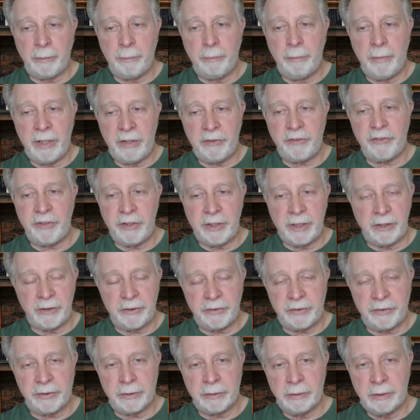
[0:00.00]

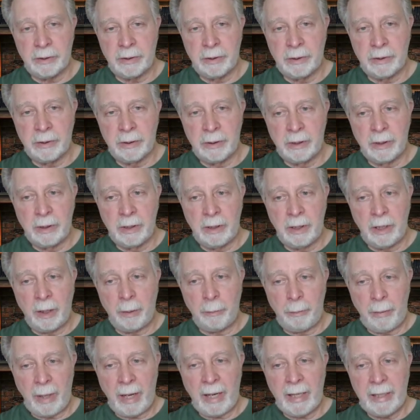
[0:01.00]
Mencius
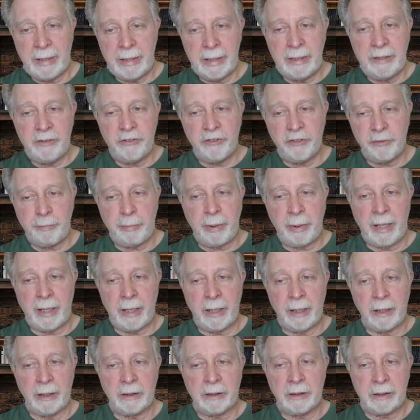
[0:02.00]
might
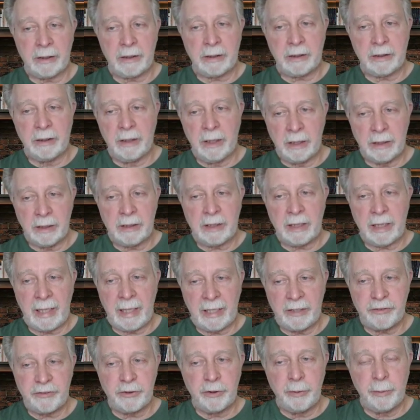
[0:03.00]
inspire a
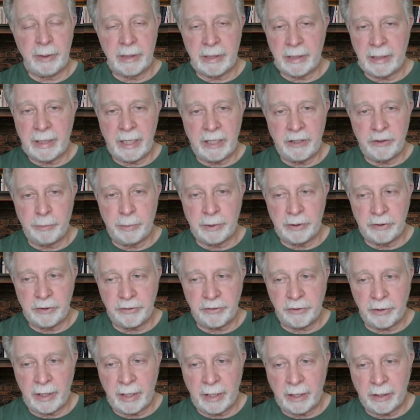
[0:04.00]
classroom engagement
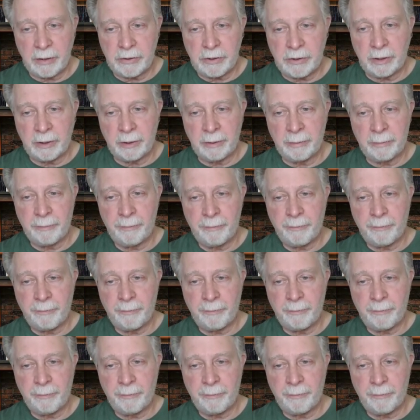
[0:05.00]
strategy.